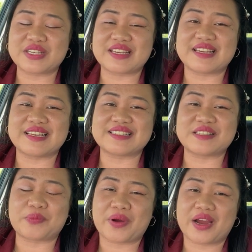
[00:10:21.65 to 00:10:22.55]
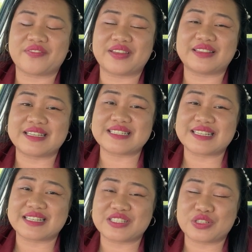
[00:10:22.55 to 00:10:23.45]
is the private
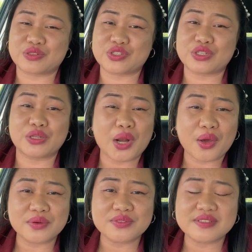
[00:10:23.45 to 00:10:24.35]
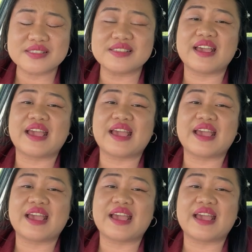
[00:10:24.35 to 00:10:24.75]
lending institution loans